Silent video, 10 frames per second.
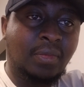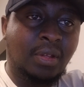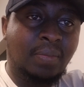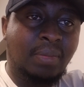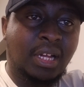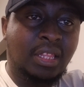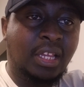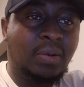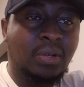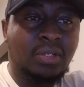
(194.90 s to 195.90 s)
but they
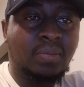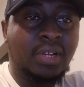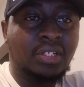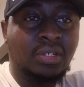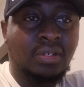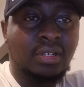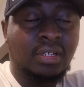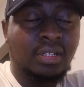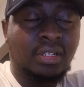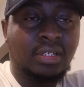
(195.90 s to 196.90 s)
could also
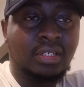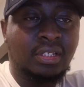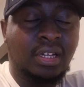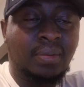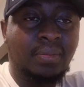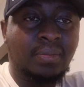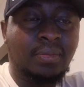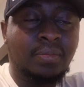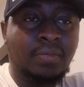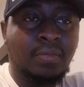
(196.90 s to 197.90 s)
mention
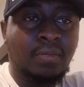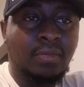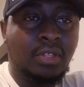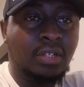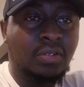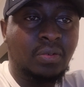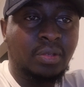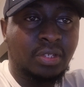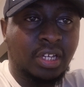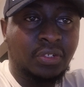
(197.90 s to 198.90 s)
something to do with
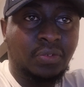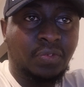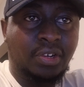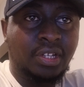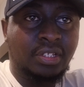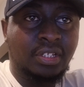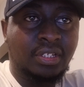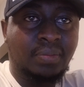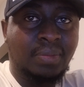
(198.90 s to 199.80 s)
schedule variances.